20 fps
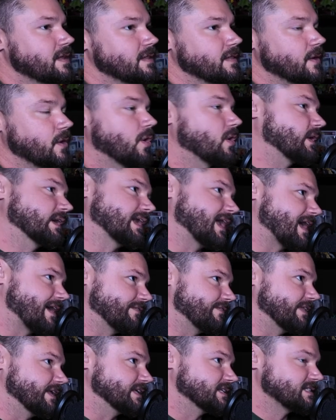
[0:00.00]
They're all going to
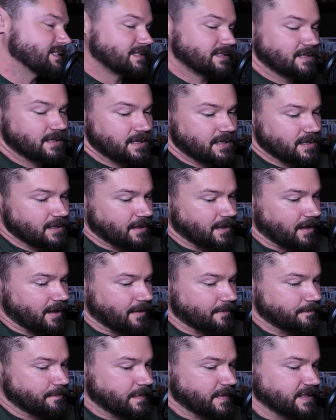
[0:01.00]
have this.
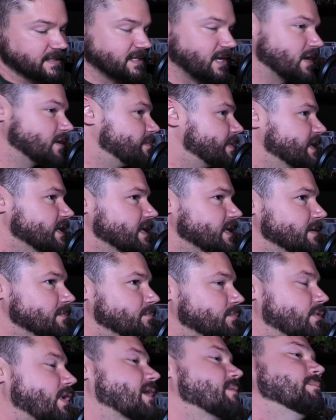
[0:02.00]
It's going to be
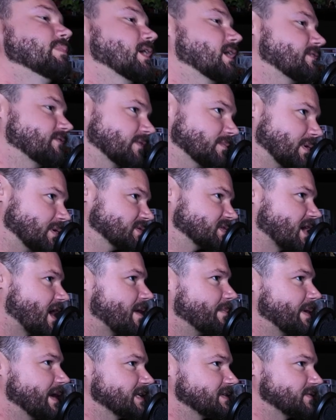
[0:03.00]
bread and butter for most
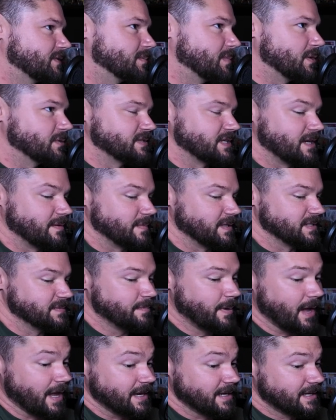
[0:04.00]
combats for most enemies,
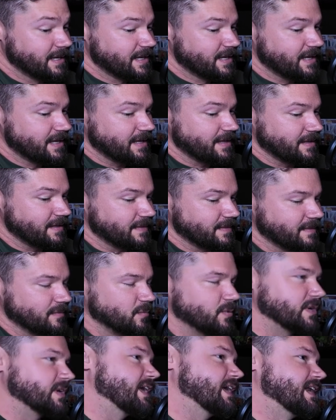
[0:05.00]
but
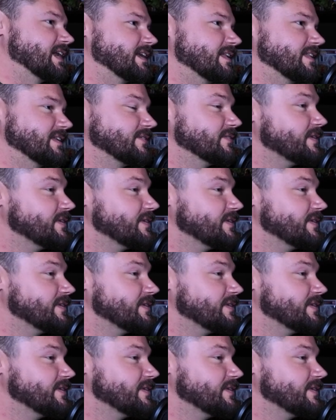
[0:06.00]
where you get into the